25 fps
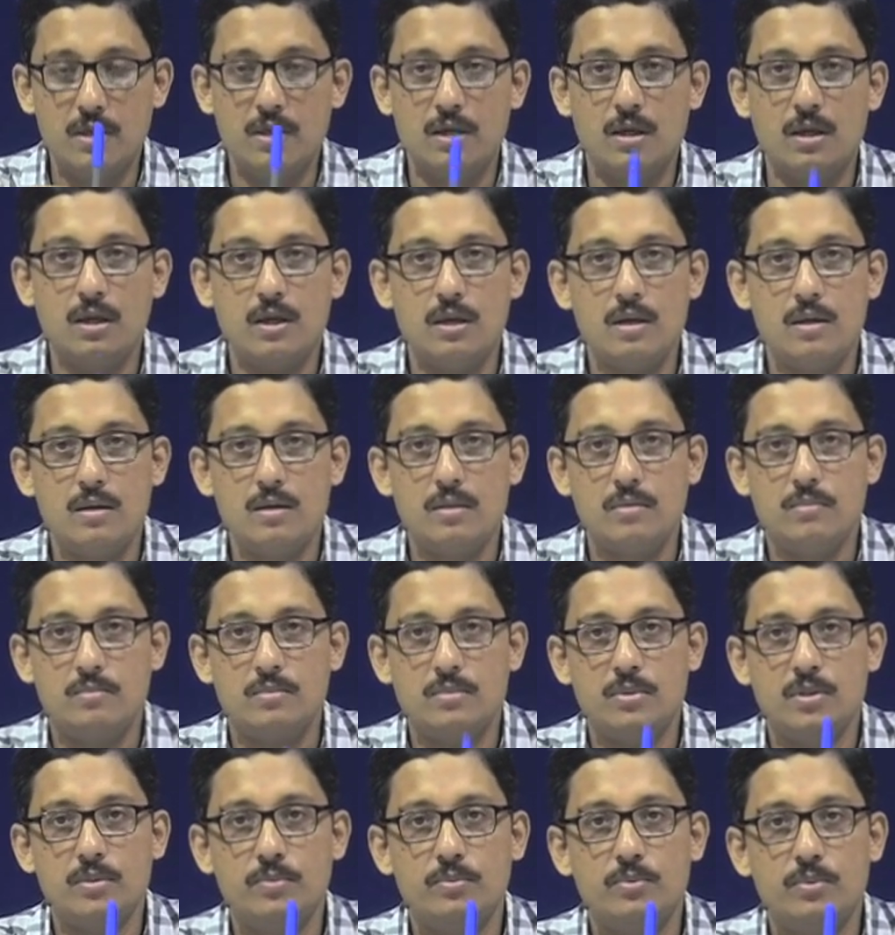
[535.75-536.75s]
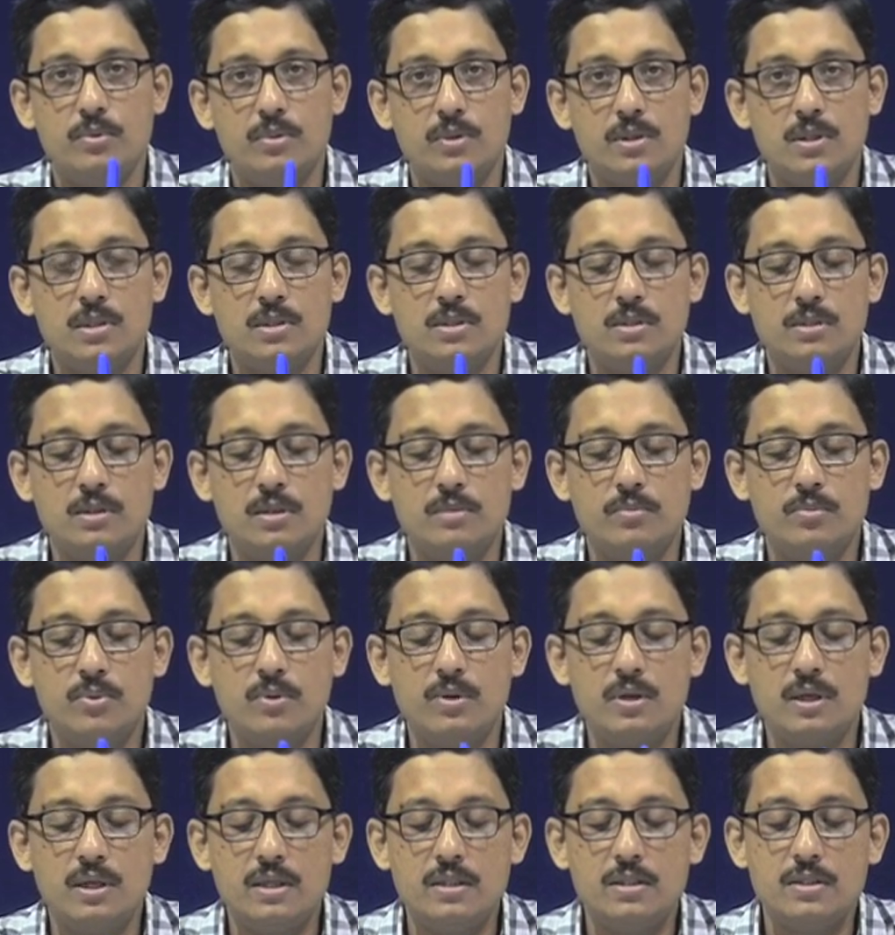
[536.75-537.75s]
incident
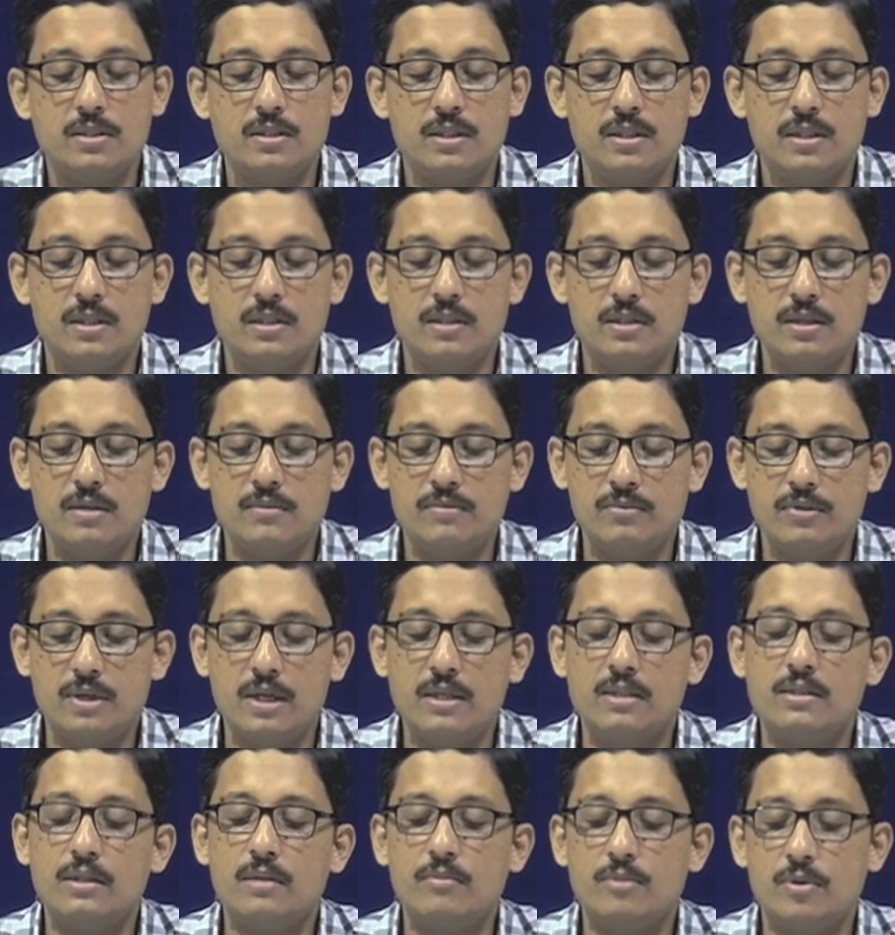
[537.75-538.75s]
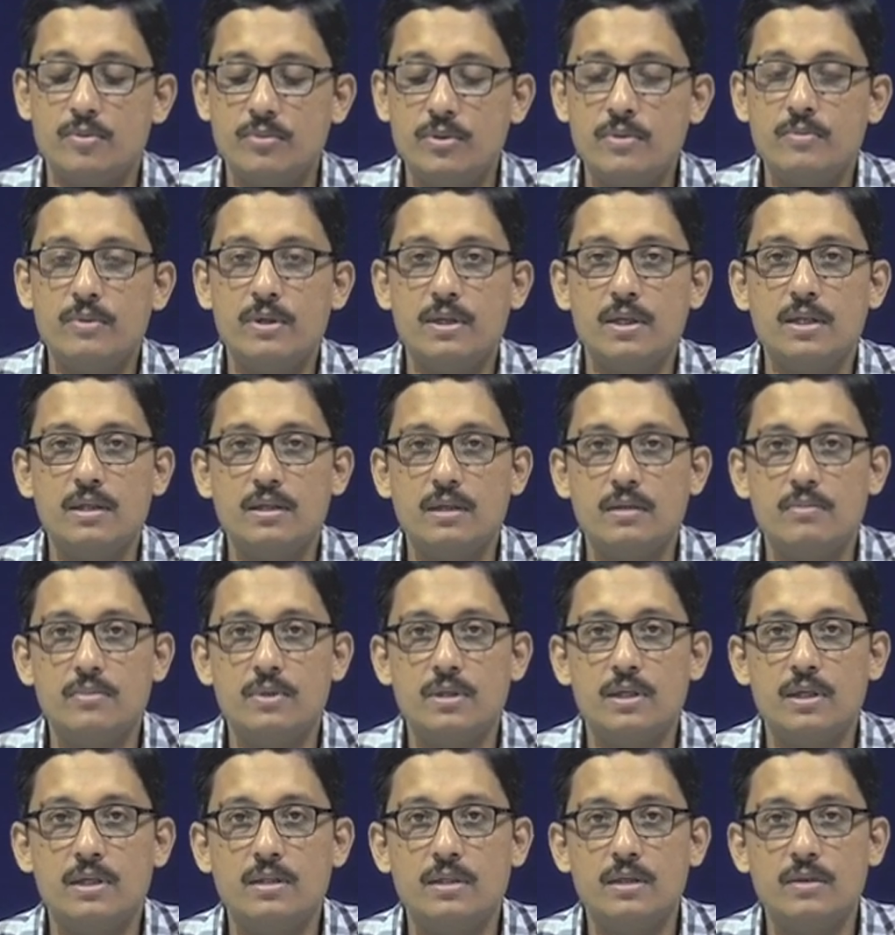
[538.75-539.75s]
polarization, and therefore some of them are
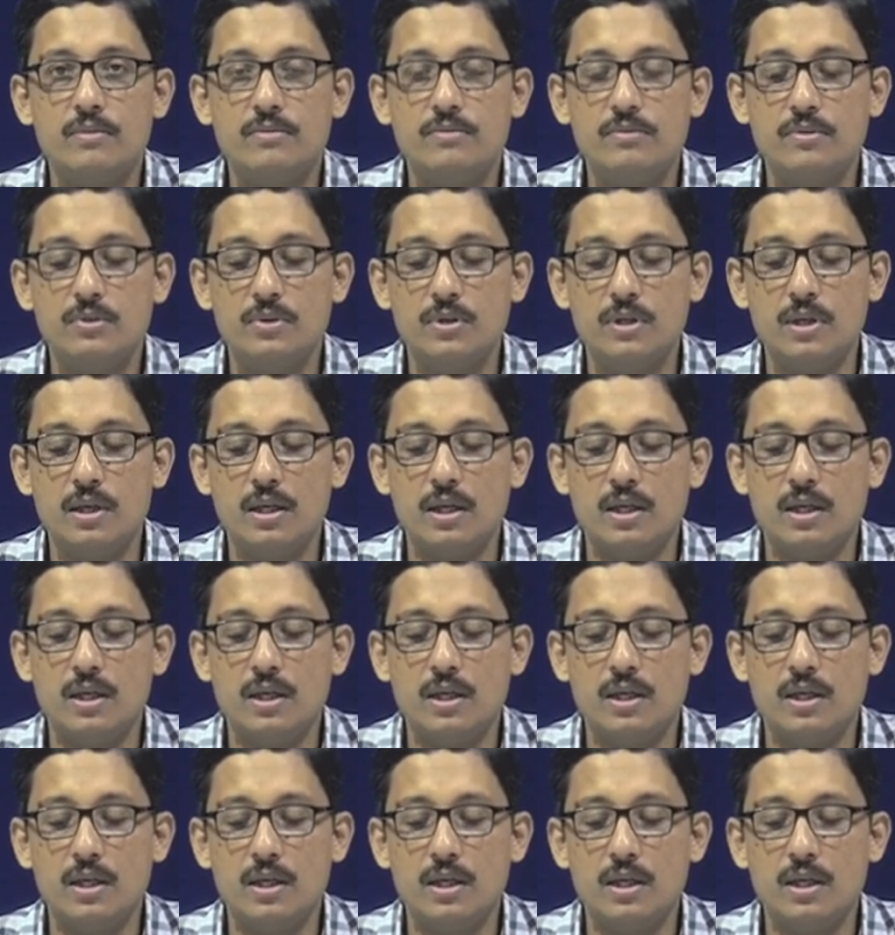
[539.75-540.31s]
intermediate. Therefore